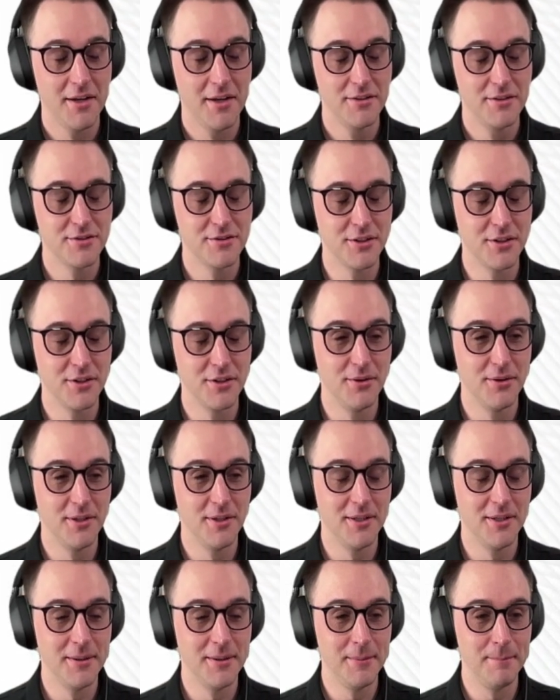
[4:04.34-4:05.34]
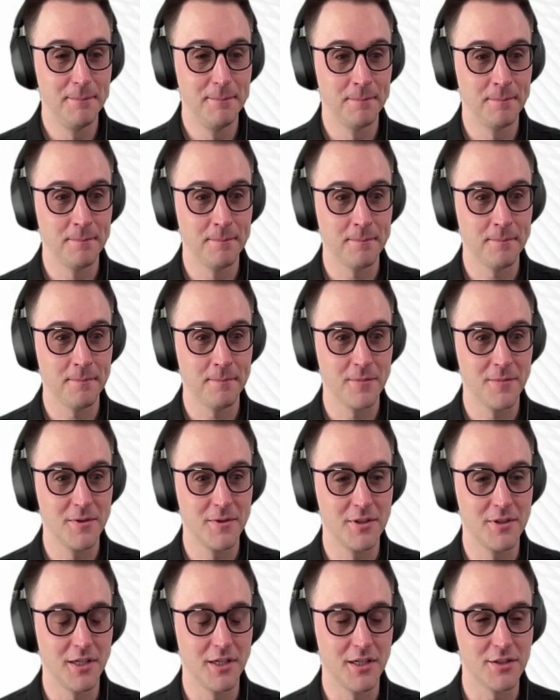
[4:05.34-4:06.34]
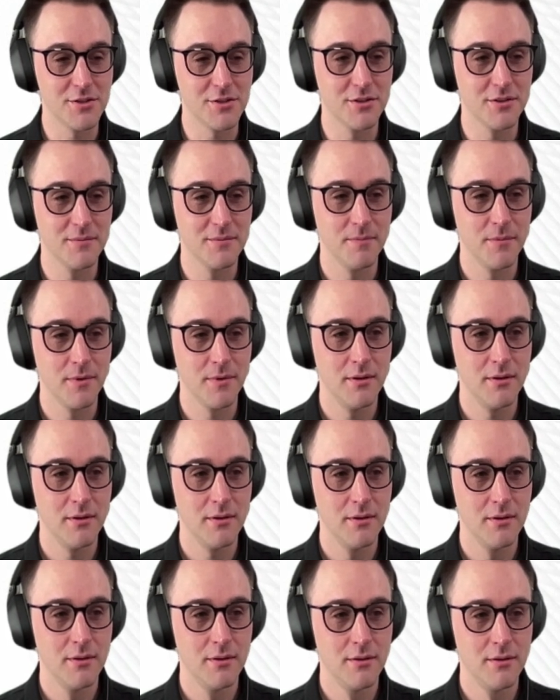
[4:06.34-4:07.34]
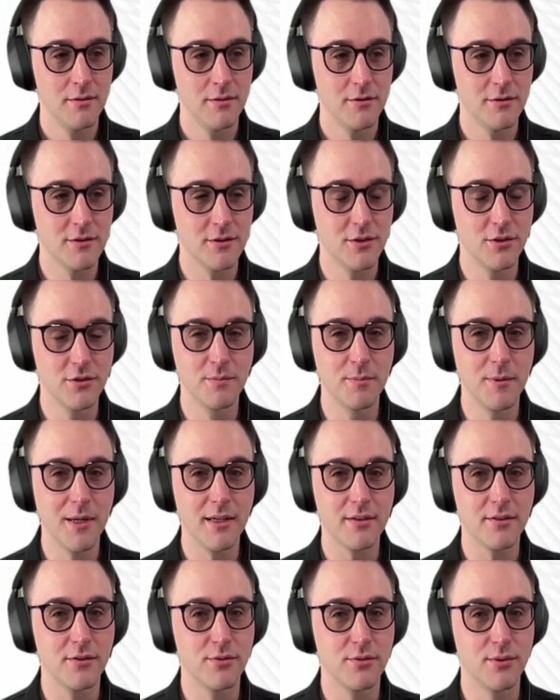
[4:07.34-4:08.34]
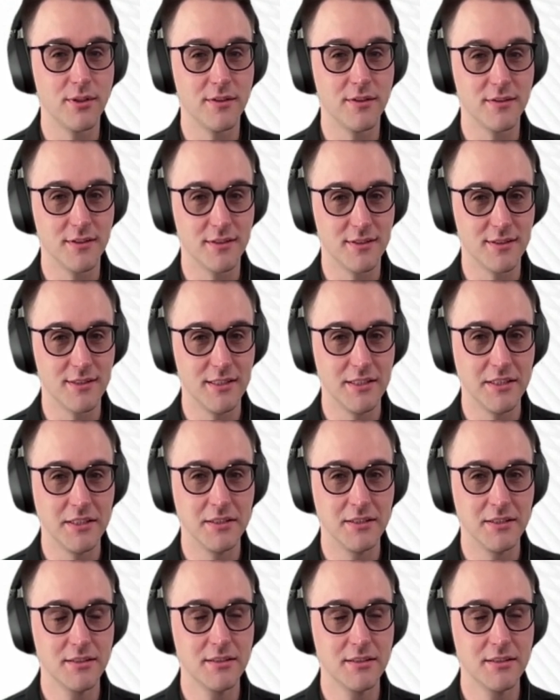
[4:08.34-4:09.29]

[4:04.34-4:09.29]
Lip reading: So, gosh, this goes back to 2016.